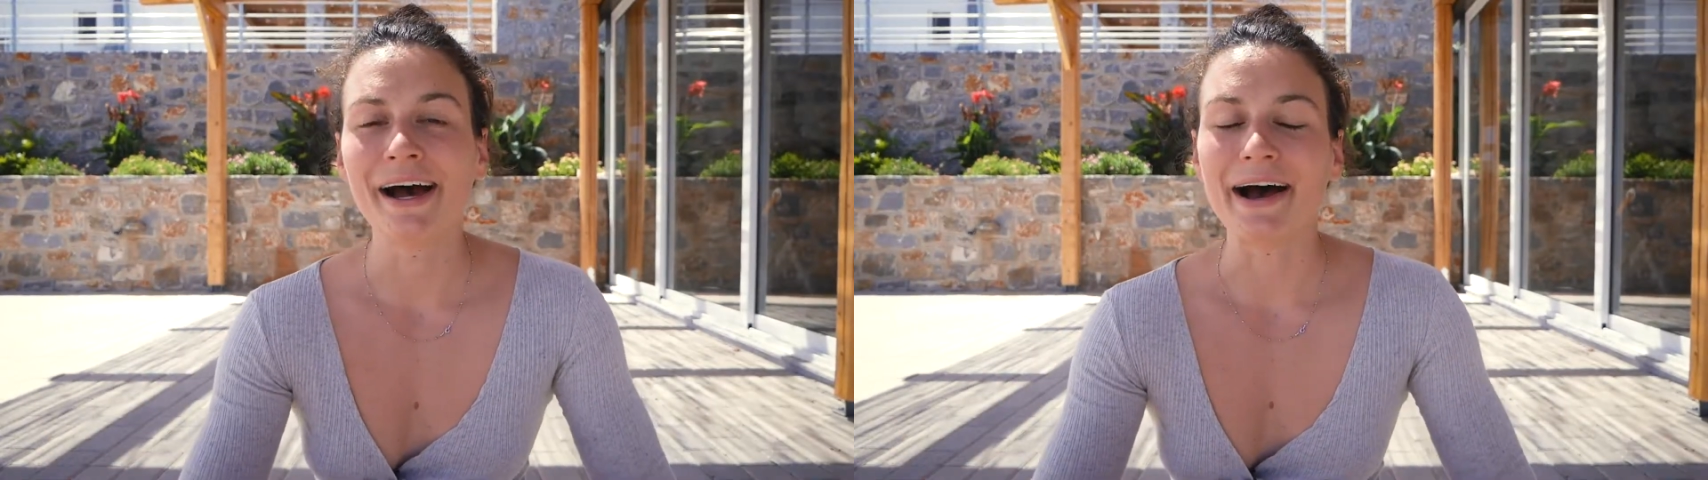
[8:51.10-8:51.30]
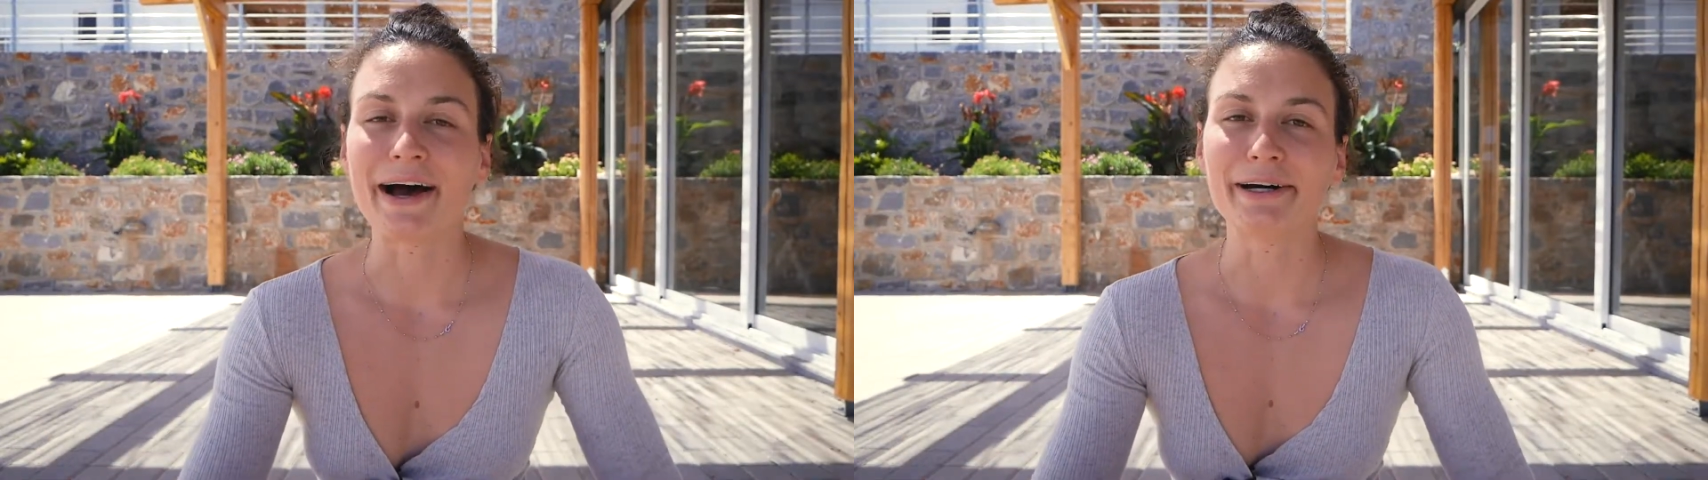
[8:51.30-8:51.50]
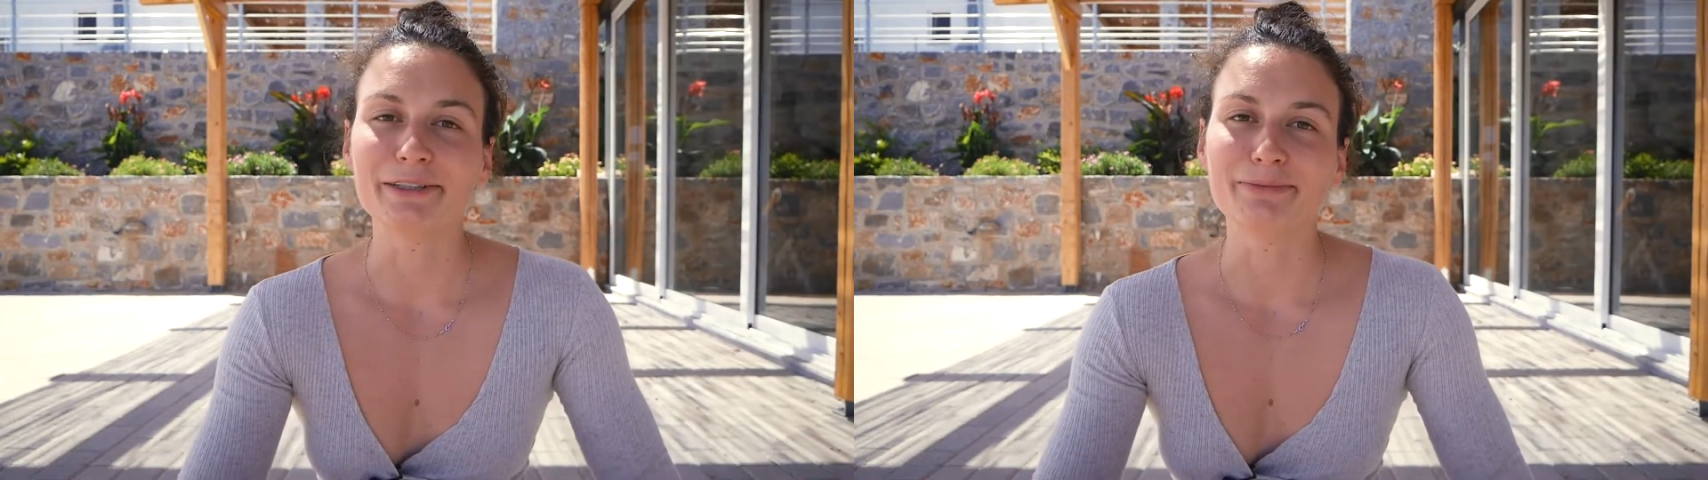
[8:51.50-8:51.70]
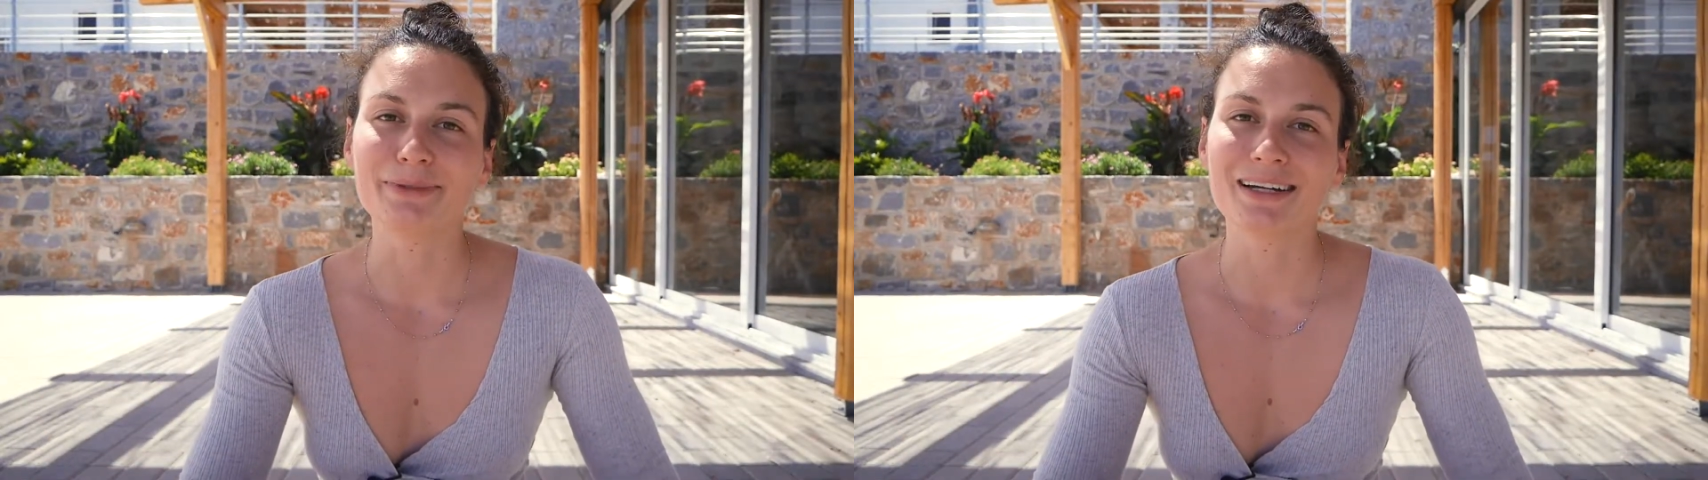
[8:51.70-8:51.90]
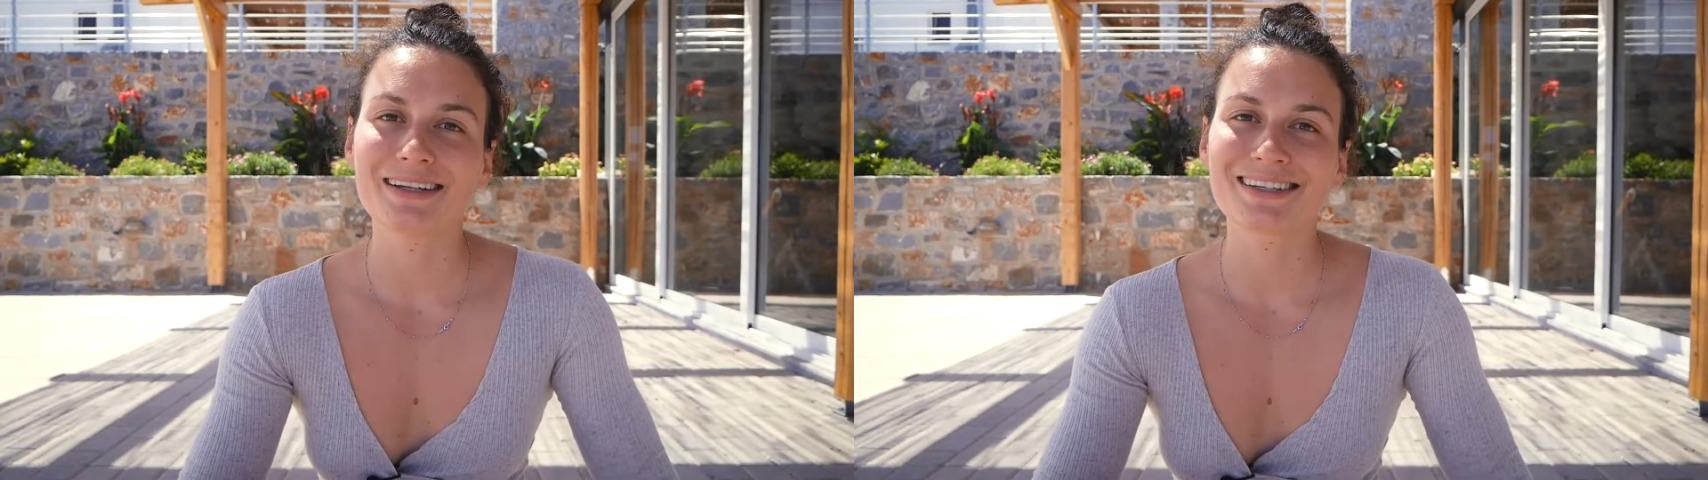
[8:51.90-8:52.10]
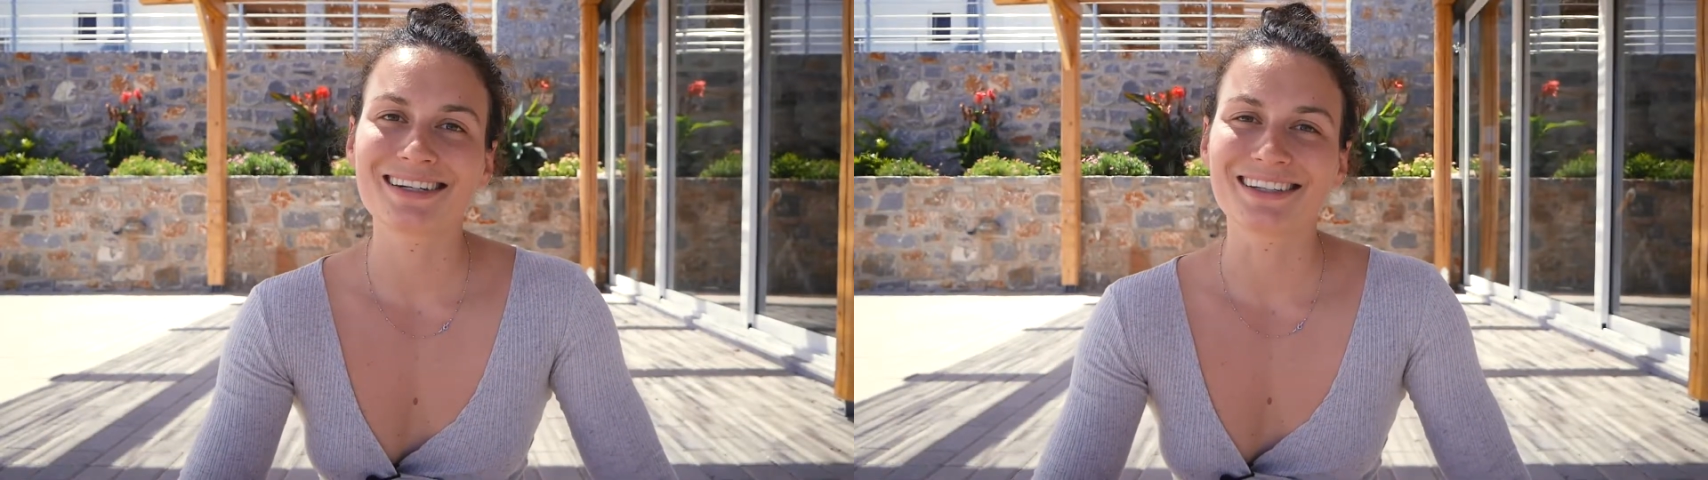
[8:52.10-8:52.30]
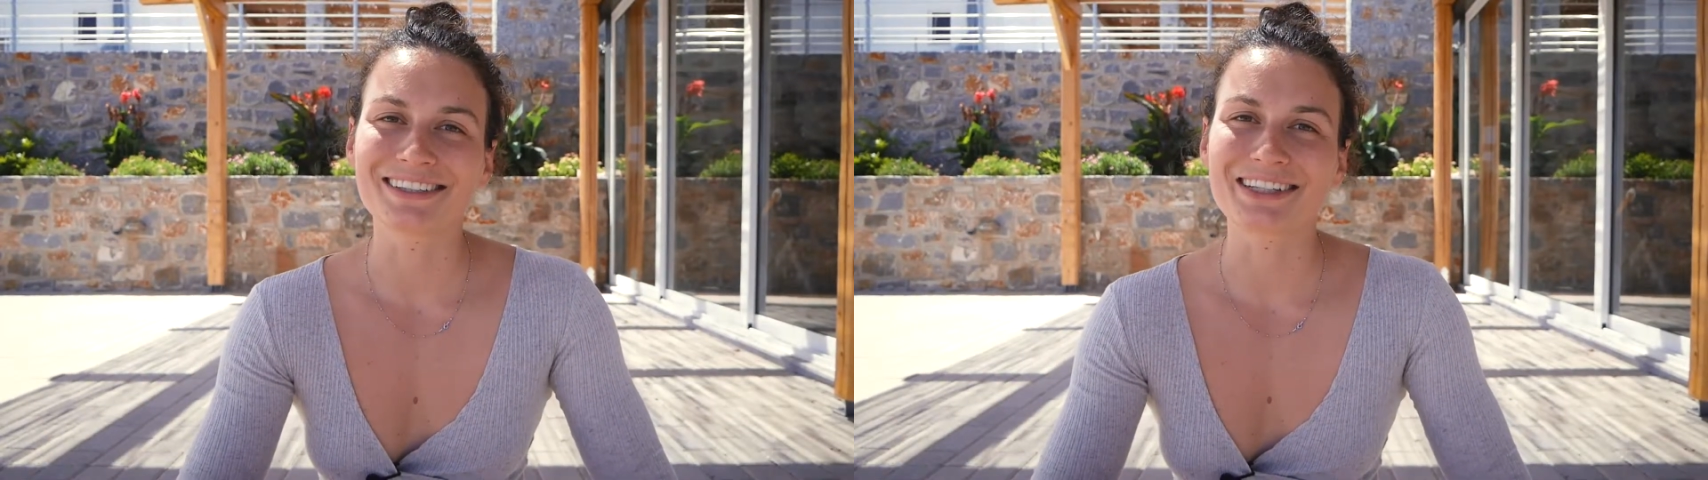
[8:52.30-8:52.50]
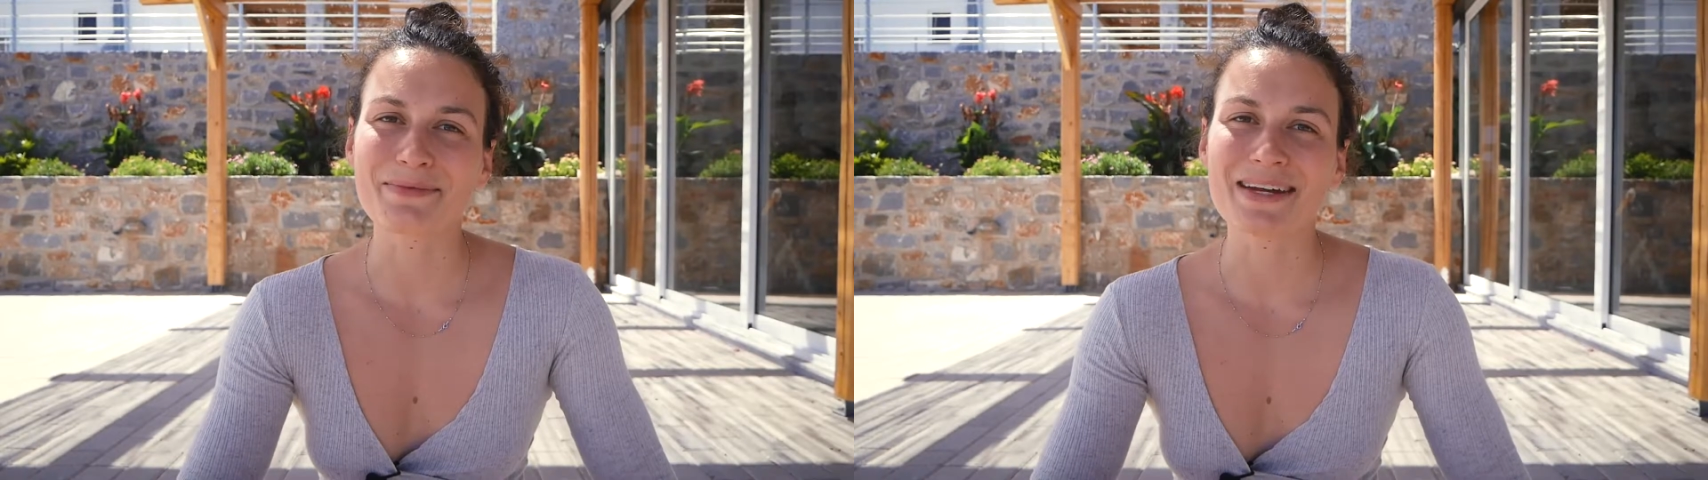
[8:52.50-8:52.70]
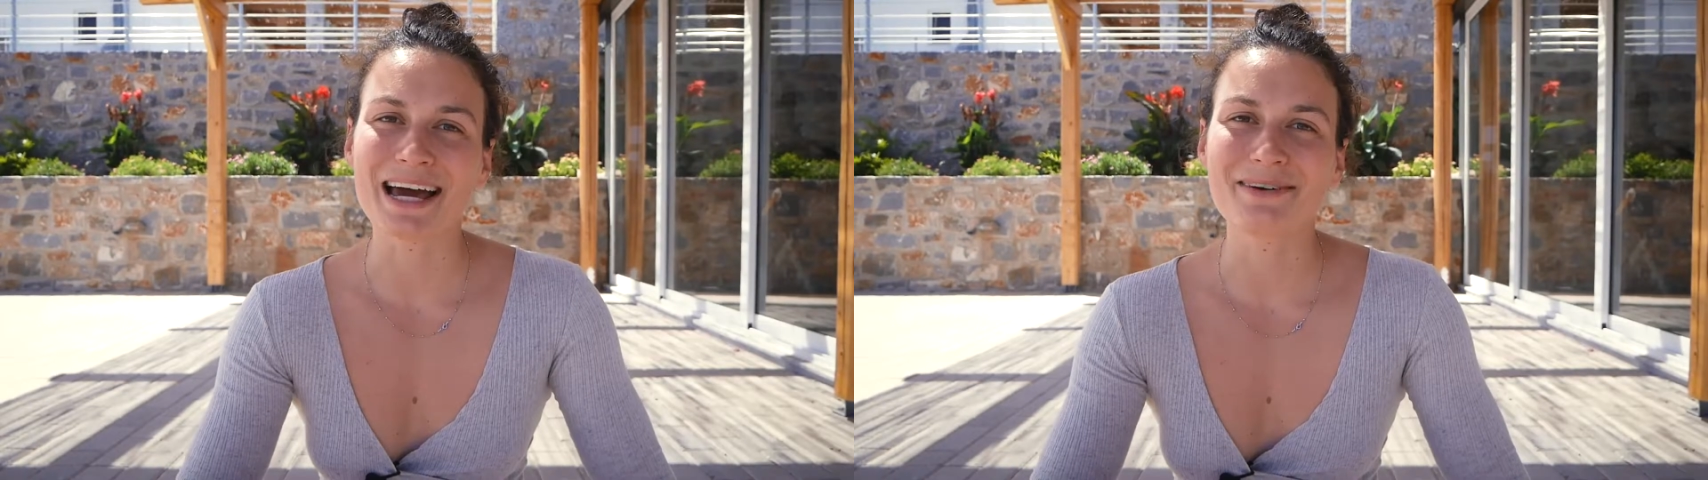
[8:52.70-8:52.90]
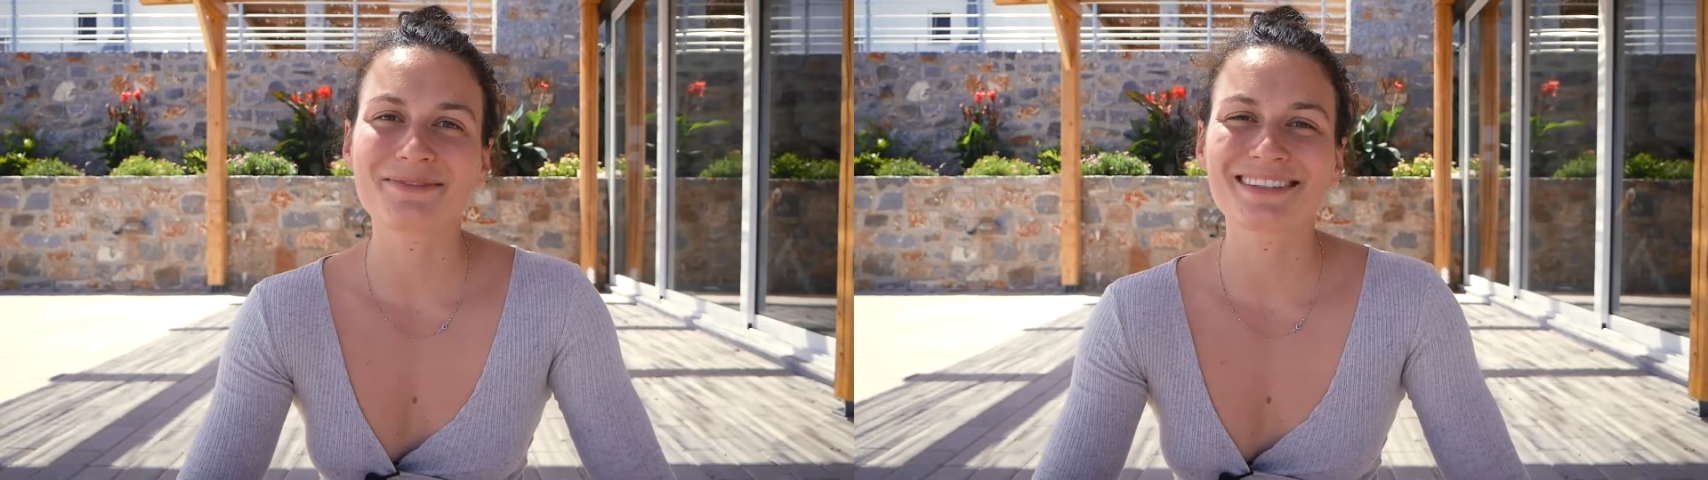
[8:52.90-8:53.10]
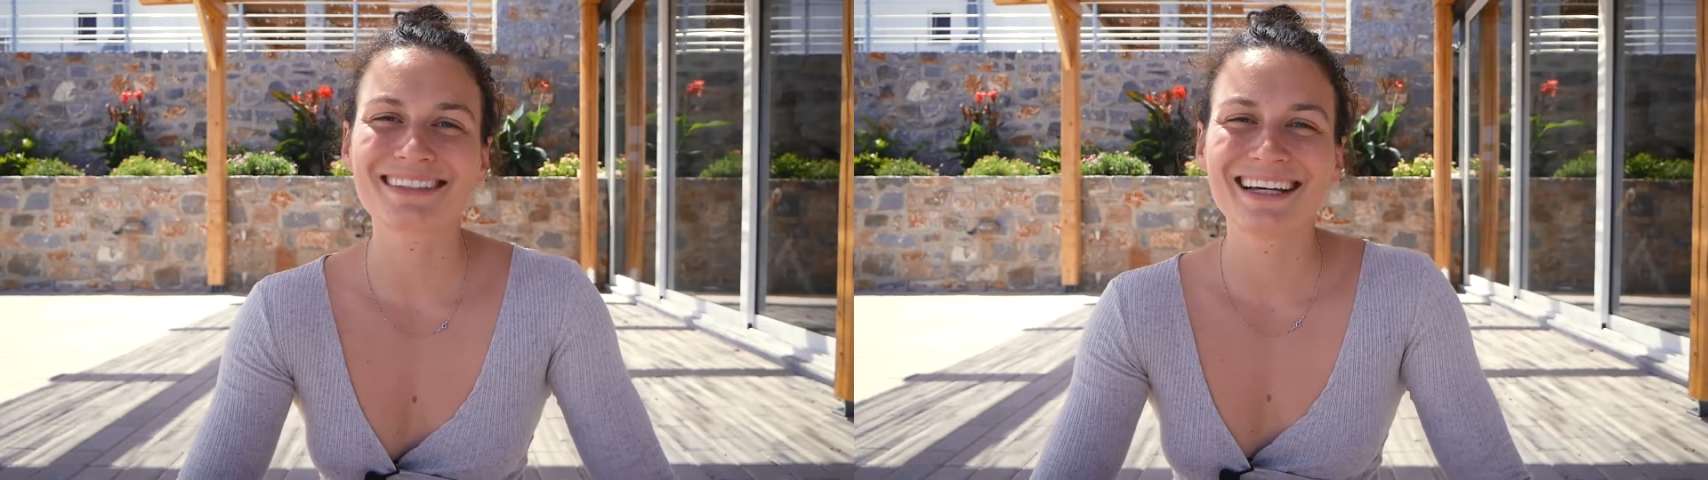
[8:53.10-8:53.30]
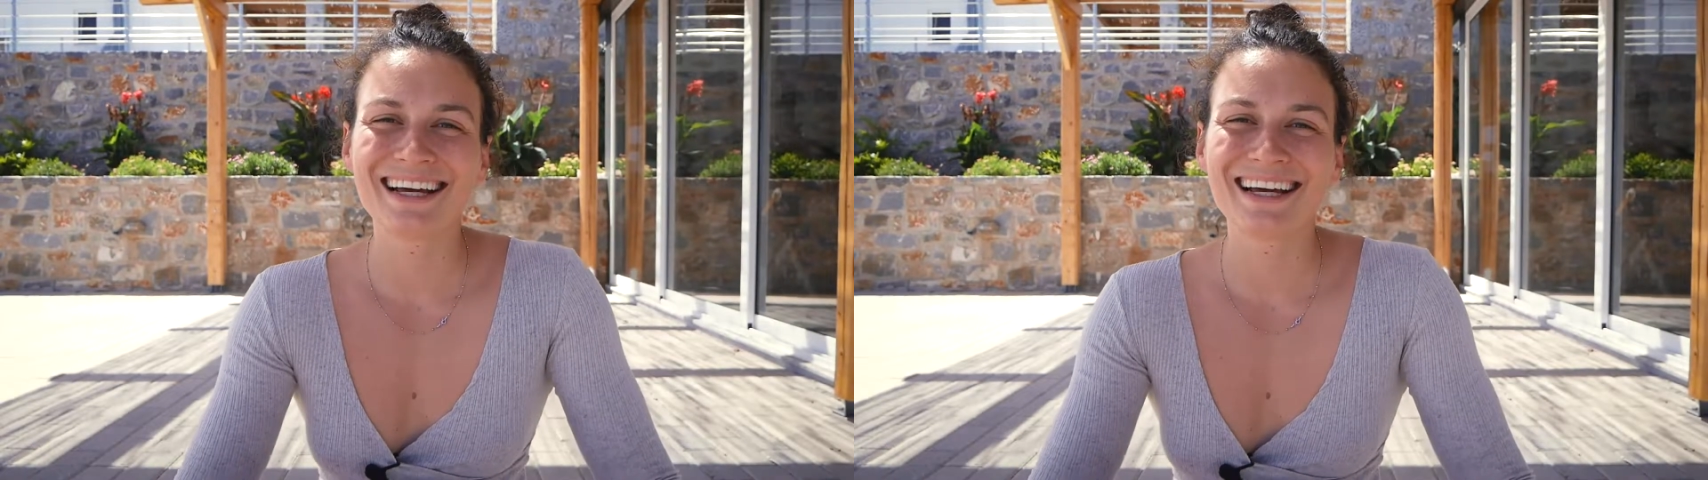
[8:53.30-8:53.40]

but still sometimes,